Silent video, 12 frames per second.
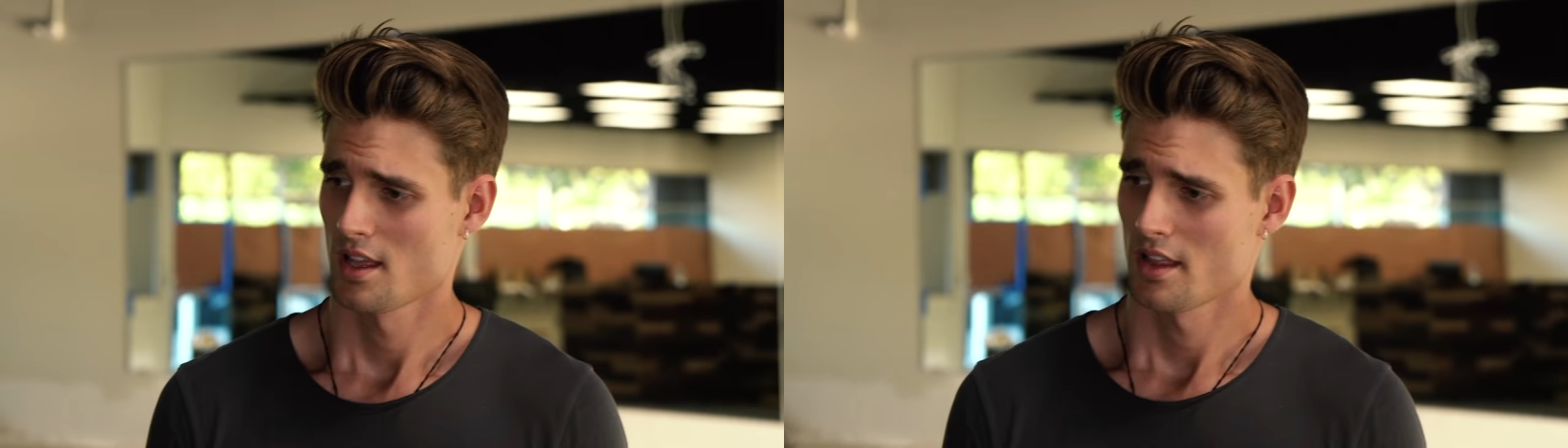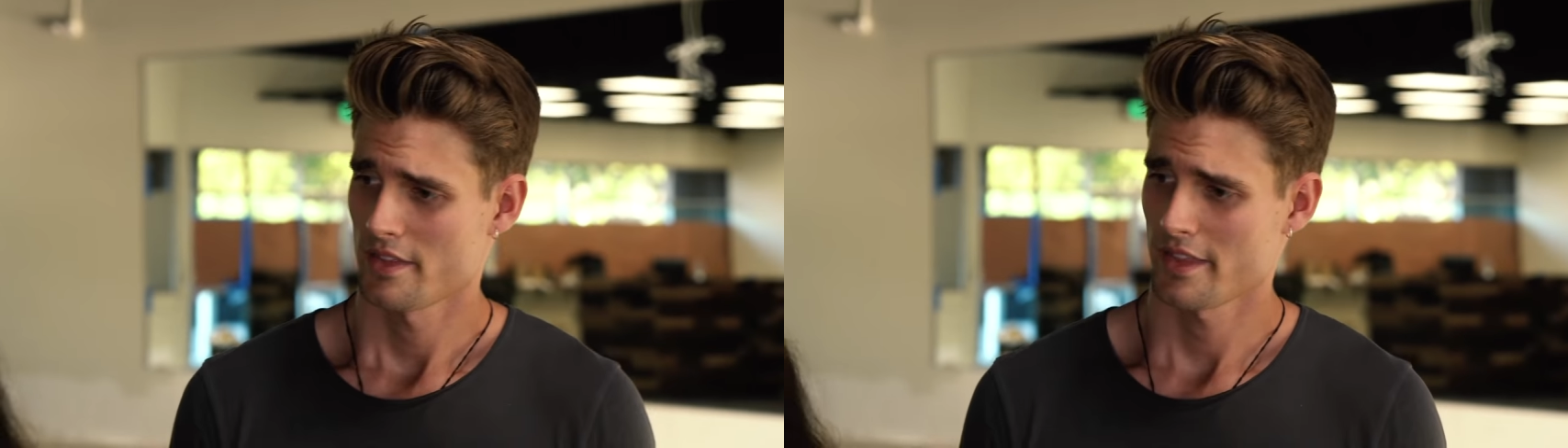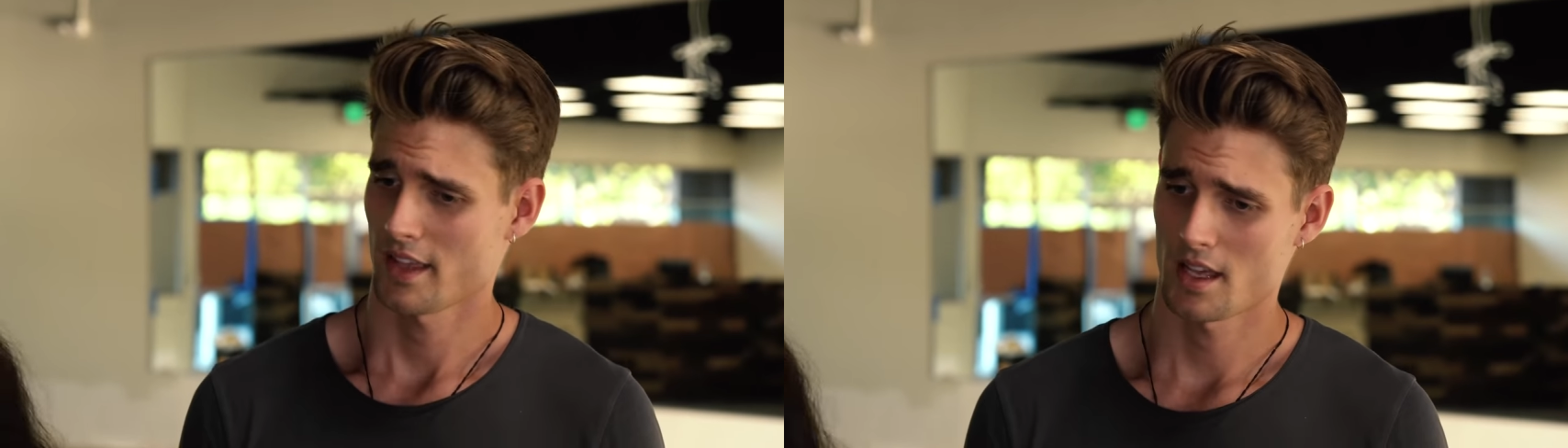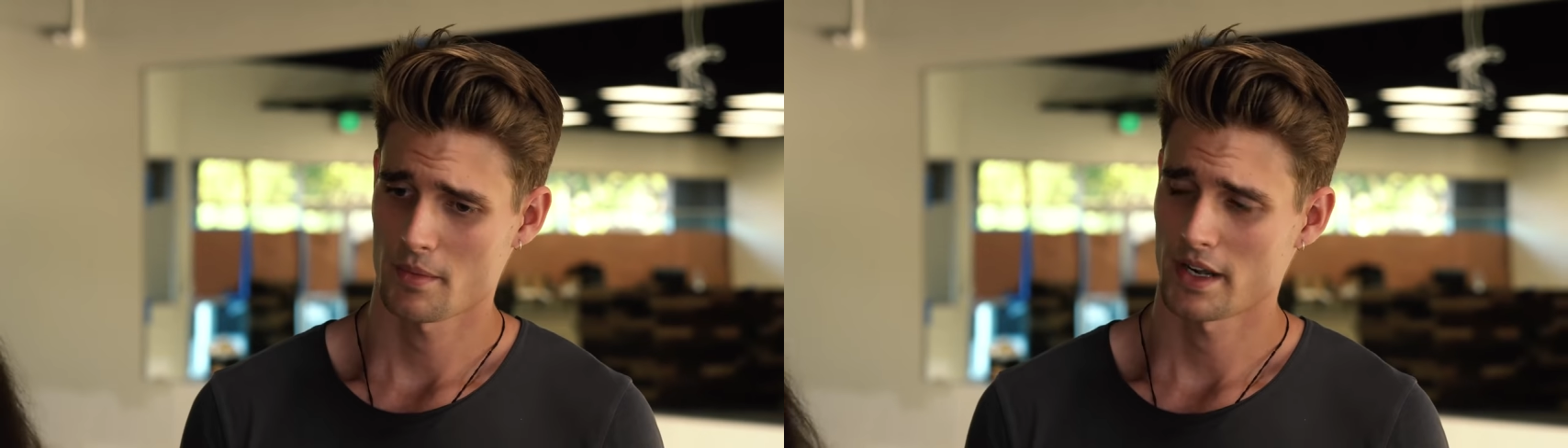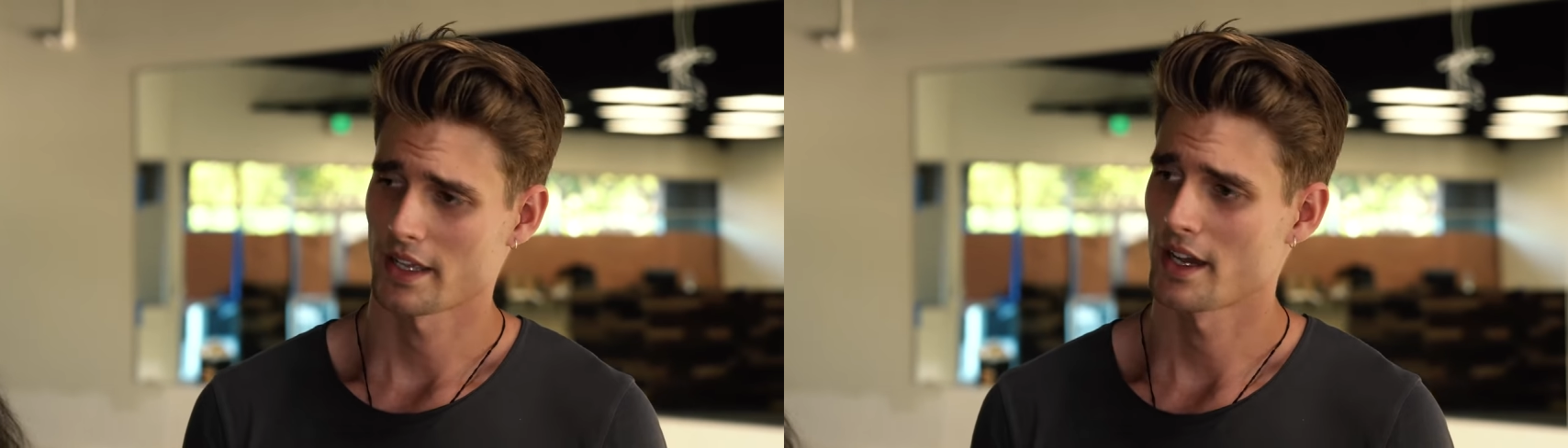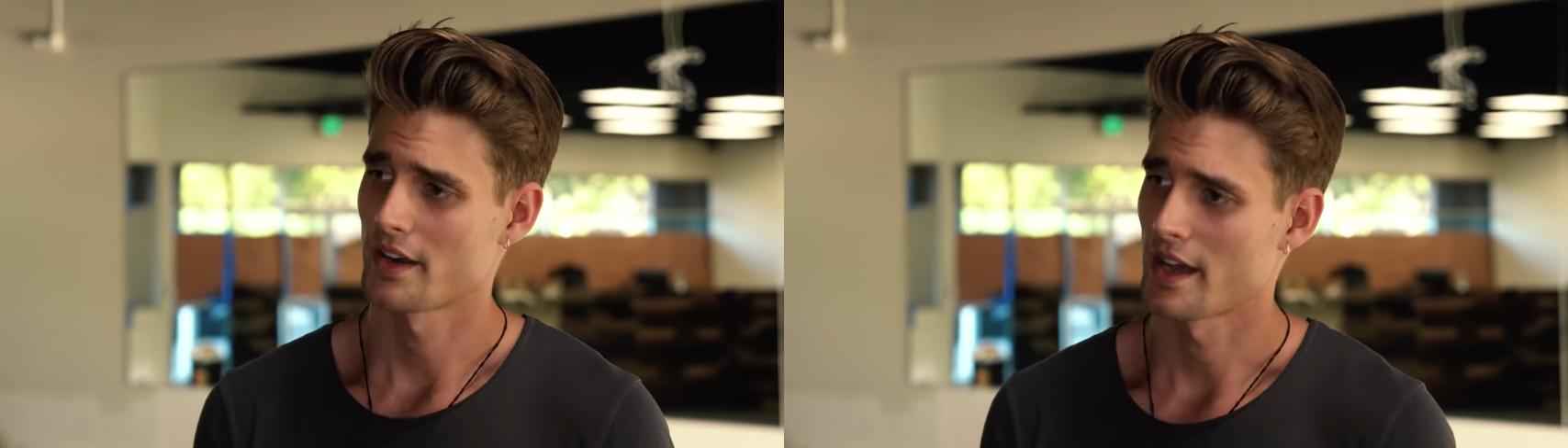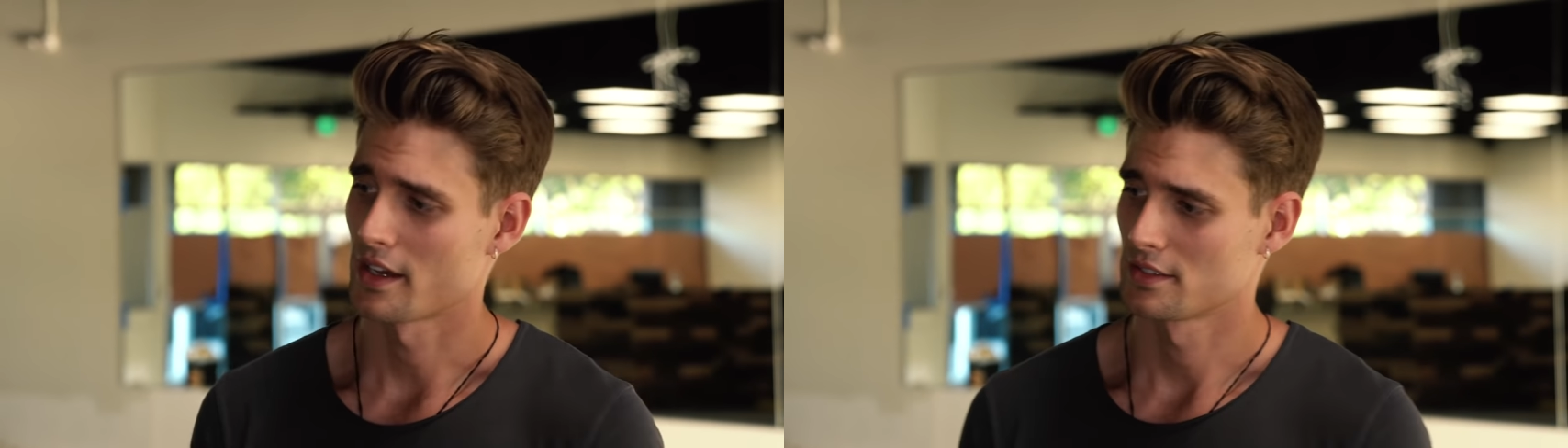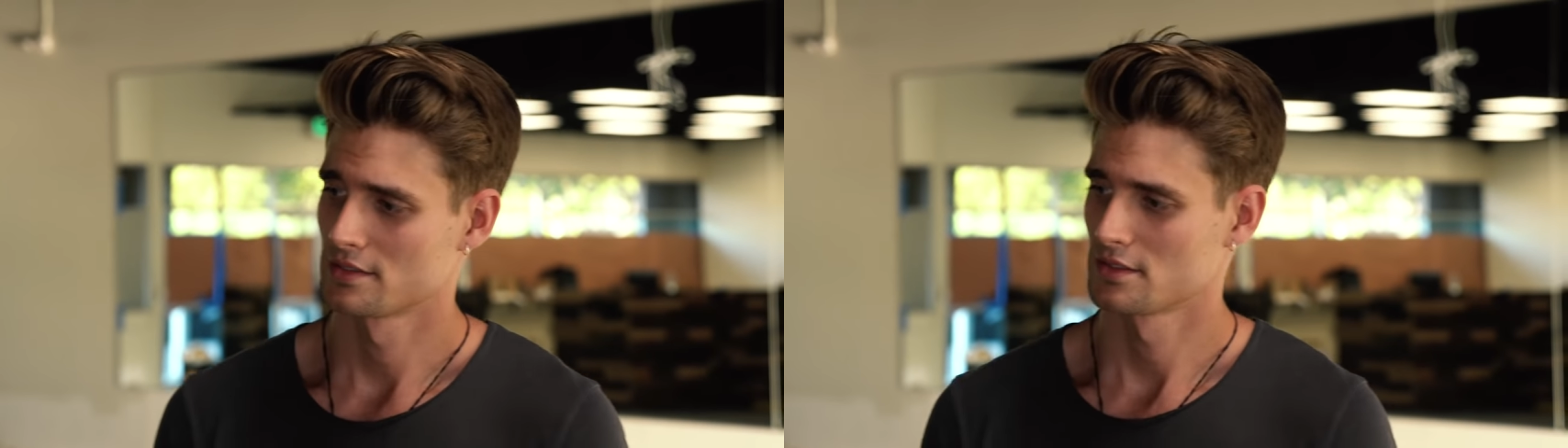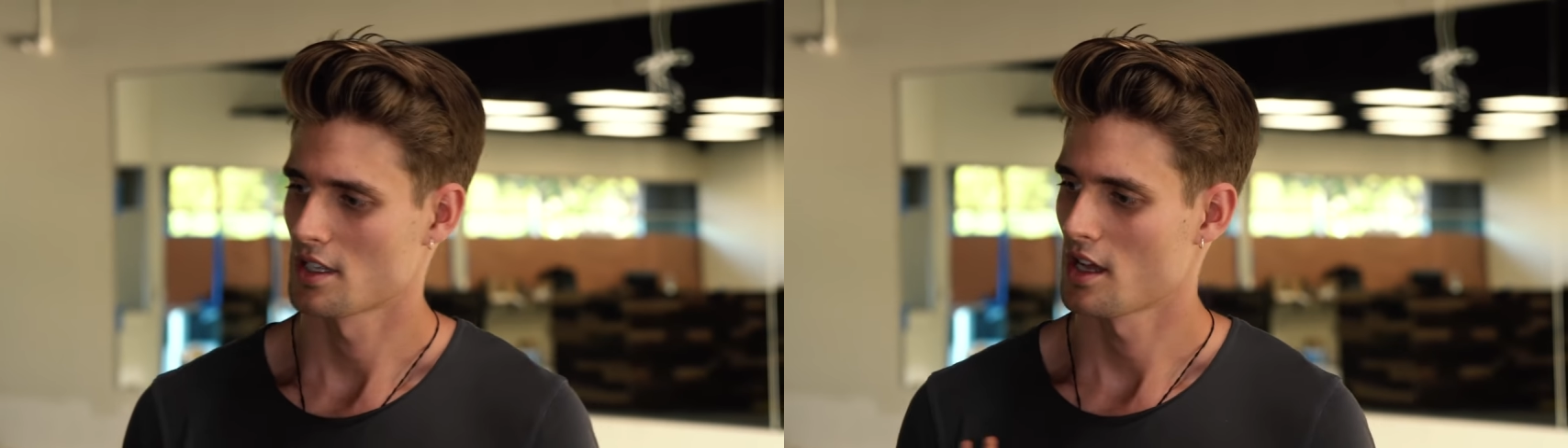I think I'm gonna go now.
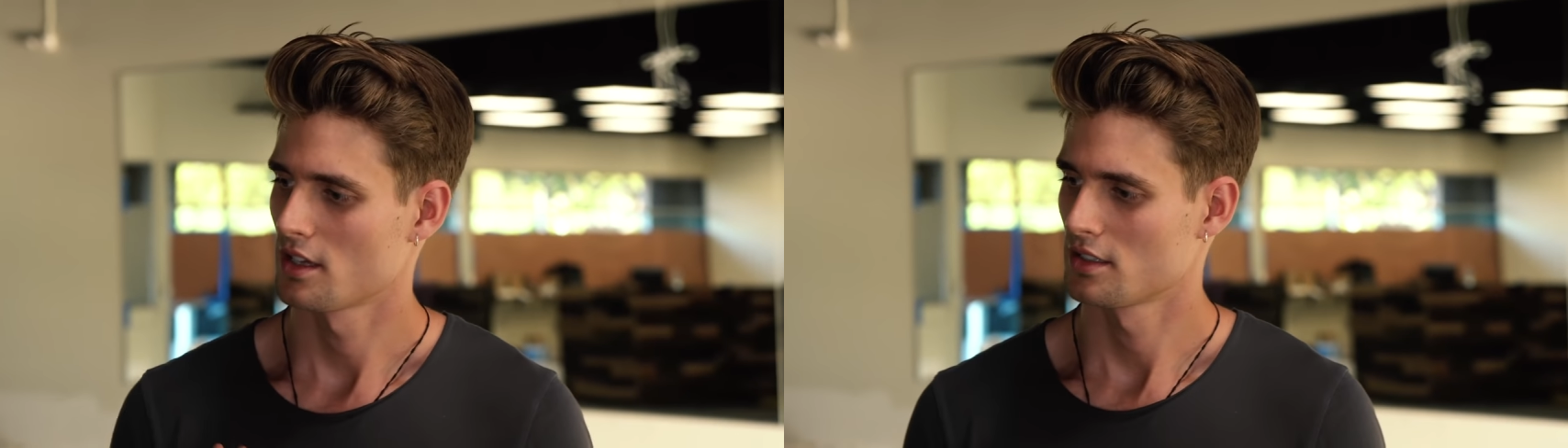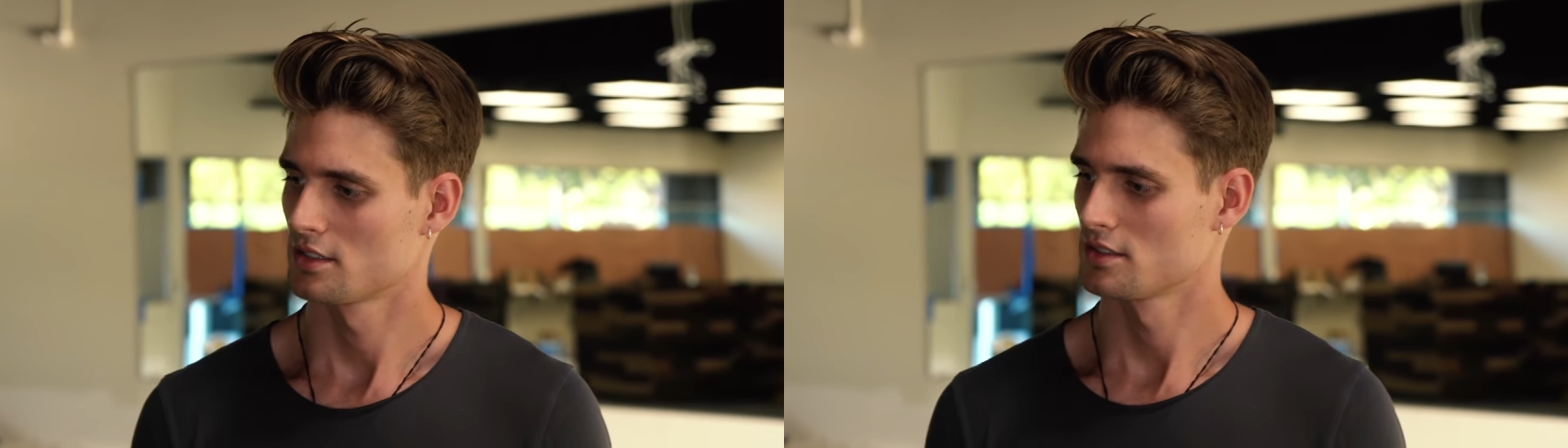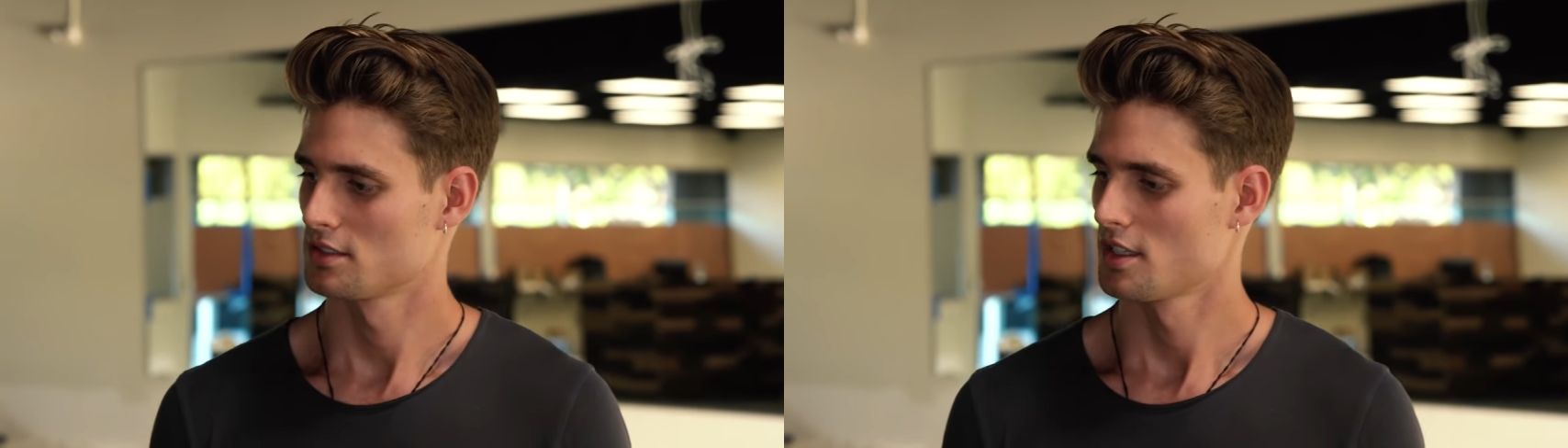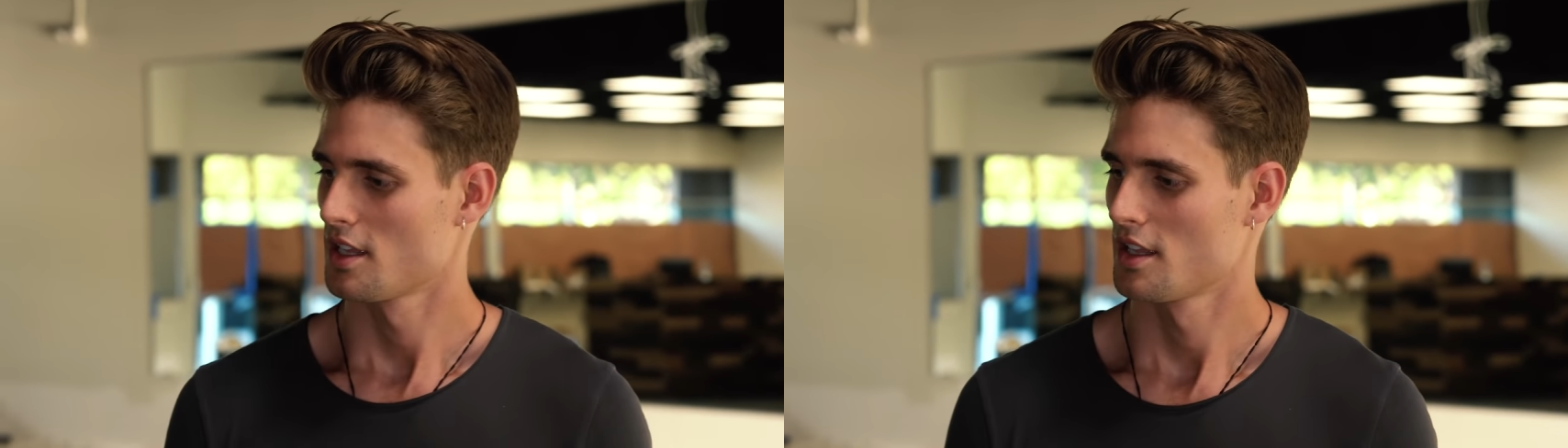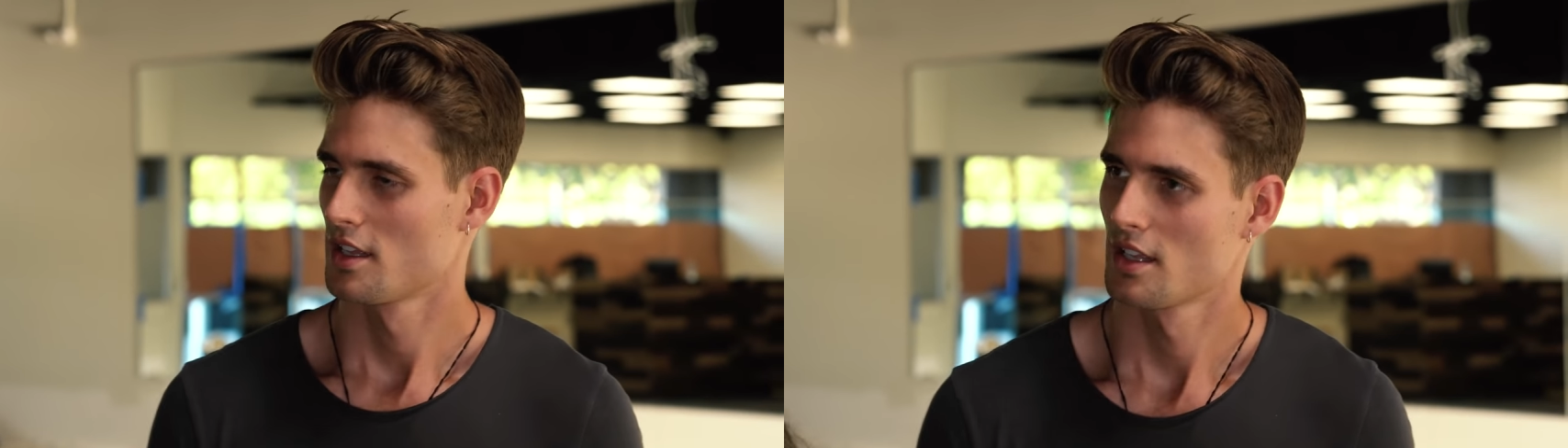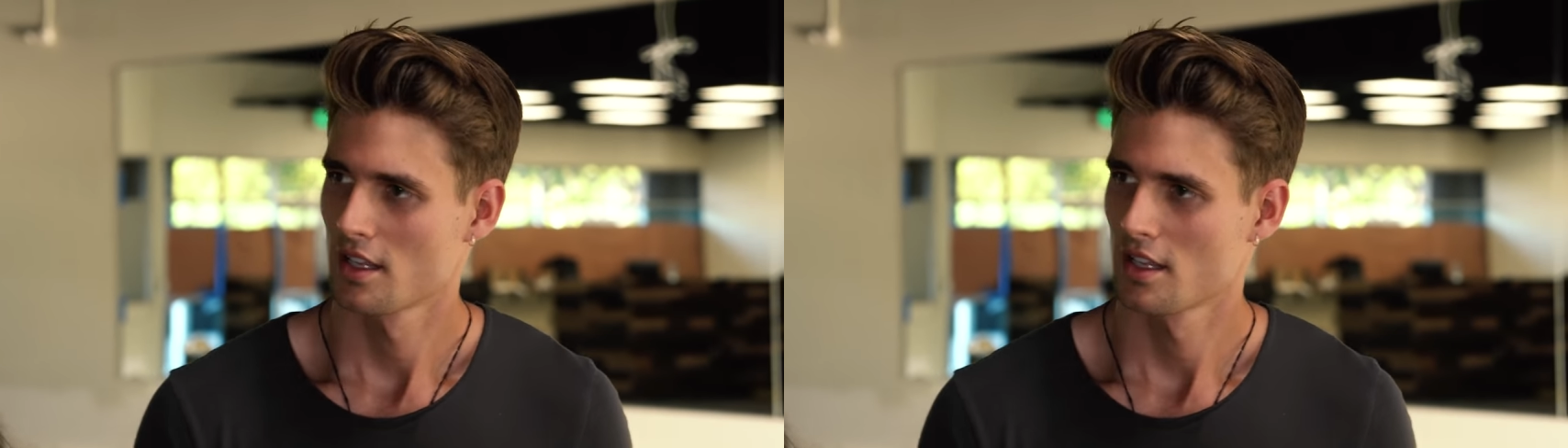Okay, bye. No.